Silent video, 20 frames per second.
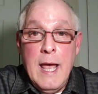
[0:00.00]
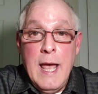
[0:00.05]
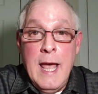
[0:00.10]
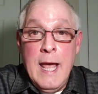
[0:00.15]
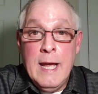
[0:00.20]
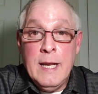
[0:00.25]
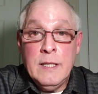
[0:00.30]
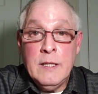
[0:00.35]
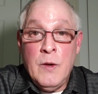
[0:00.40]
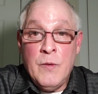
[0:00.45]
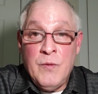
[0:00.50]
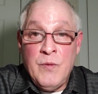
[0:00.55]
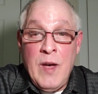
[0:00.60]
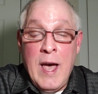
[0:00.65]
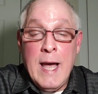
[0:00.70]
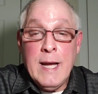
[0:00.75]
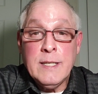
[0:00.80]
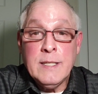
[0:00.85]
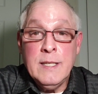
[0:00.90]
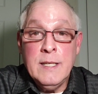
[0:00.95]
And the
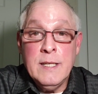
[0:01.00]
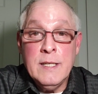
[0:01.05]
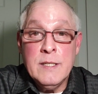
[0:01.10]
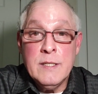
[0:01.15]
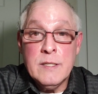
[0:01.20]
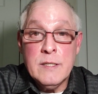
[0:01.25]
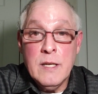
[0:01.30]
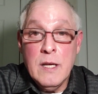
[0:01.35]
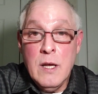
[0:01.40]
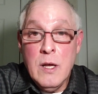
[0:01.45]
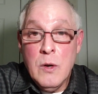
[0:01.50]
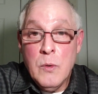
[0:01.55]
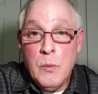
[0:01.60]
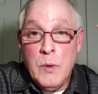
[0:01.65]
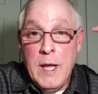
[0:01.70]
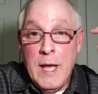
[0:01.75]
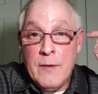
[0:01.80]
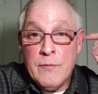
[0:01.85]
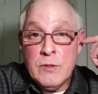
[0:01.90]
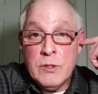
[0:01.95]
fact is,
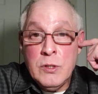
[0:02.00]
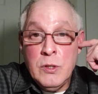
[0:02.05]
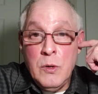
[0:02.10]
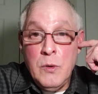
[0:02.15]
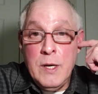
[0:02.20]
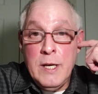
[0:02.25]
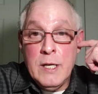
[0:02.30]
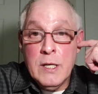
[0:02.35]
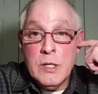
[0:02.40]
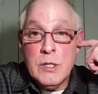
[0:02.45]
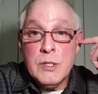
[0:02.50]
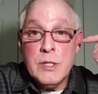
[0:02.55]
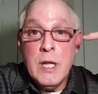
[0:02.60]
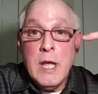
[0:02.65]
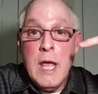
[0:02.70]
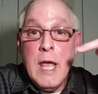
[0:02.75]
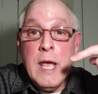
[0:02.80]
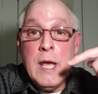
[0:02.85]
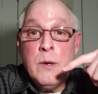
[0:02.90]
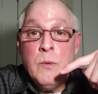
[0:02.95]
we have 2 ears
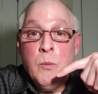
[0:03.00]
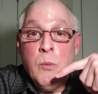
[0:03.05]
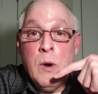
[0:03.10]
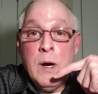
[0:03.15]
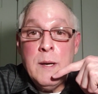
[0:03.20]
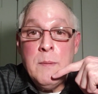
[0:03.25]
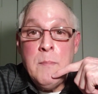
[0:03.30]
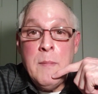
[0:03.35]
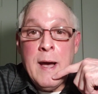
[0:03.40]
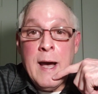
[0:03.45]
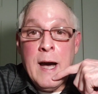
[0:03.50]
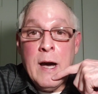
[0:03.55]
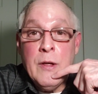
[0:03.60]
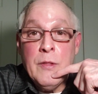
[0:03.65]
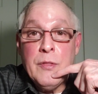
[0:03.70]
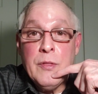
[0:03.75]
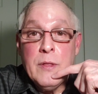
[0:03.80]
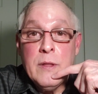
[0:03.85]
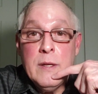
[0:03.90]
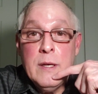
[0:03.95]
and 1
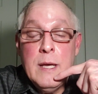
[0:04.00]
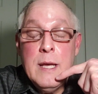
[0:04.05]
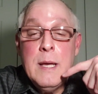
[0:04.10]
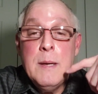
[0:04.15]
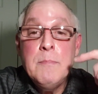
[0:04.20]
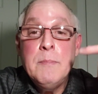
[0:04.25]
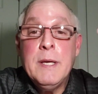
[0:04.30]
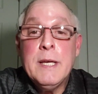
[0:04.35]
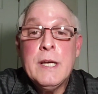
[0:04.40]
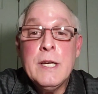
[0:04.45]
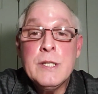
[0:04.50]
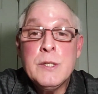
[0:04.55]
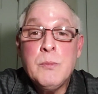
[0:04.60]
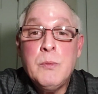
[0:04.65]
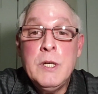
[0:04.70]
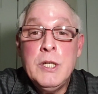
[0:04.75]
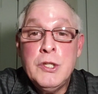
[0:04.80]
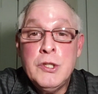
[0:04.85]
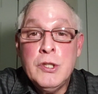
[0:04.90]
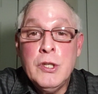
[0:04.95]
mouth because
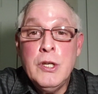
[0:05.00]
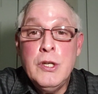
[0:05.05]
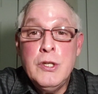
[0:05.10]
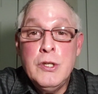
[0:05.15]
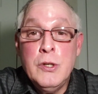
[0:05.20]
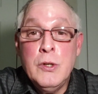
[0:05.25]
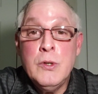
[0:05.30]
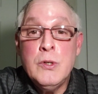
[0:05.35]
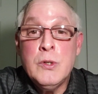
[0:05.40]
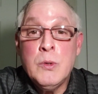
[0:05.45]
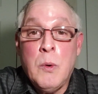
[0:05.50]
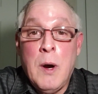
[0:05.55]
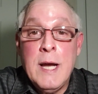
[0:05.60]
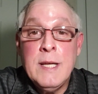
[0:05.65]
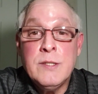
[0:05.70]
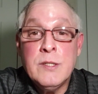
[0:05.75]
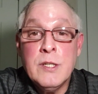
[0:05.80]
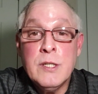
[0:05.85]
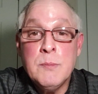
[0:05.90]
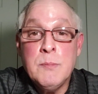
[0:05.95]
we should do
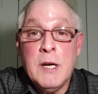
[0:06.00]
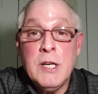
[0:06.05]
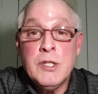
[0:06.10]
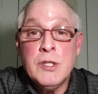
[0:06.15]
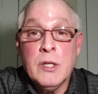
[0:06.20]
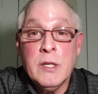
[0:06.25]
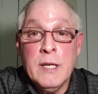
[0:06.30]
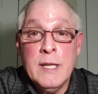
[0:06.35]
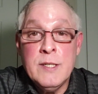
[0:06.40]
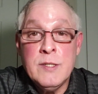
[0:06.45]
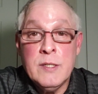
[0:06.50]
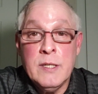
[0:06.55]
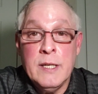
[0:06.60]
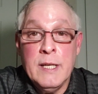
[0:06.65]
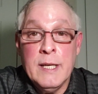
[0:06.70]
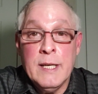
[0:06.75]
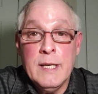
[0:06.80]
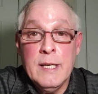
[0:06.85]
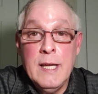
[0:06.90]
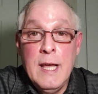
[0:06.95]
twice as much
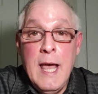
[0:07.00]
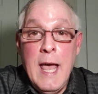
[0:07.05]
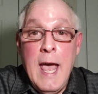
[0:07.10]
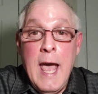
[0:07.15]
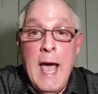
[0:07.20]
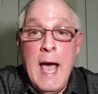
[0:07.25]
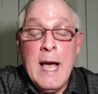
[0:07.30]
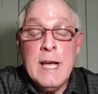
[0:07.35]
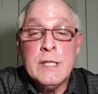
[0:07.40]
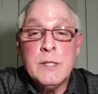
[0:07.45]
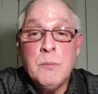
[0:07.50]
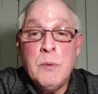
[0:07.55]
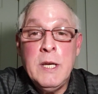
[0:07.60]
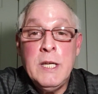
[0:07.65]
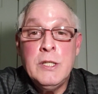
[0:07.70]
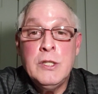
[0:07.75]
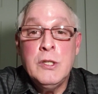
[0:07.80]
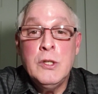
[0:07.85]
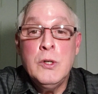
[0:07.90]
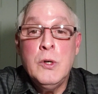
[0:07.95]
listening as
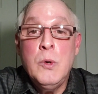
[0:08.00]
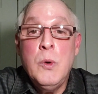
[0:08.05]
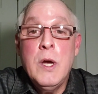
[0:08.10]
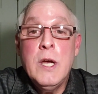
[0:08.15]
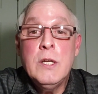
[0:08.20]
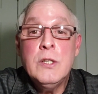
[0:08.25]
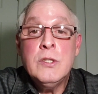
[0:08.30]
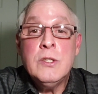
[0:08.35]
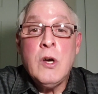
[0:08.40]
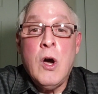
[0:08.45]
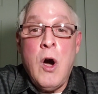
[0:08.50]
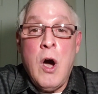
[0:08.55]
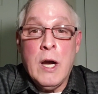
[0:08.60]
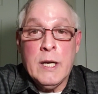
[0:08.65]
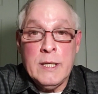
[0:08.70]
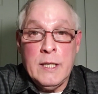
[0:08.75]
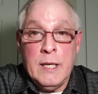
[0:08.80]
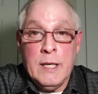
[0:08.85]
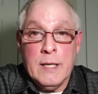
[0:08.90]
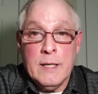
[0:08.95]
we do
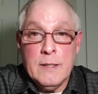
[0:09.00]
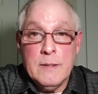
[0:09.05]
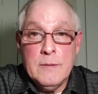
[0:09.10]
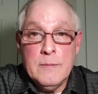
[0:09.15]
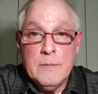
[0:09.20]
talking.